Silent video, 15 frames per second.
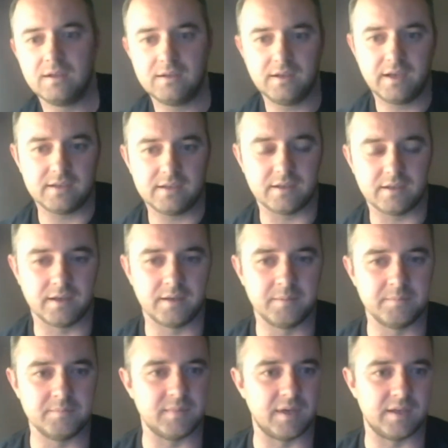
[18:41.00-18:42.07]
Yeah,
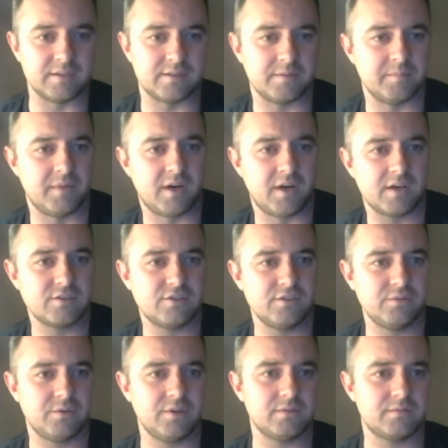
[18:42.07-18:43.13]
um, Marcus, do
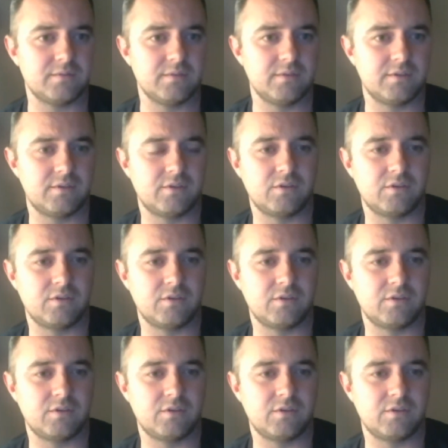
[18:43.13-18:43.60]
you want to